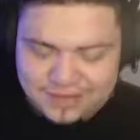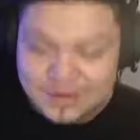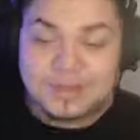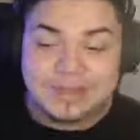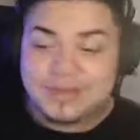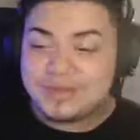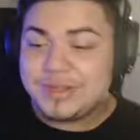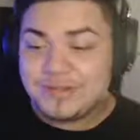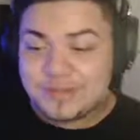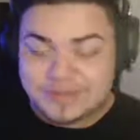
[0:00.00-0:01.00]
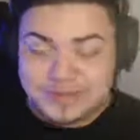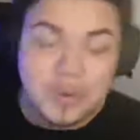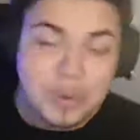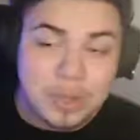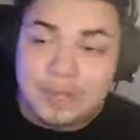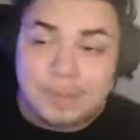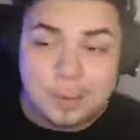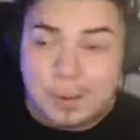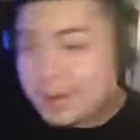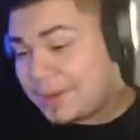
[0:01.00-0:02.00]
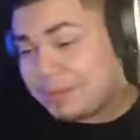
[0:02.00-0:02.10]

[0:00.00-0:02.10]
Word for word: please do that for us, we love you. Come on now.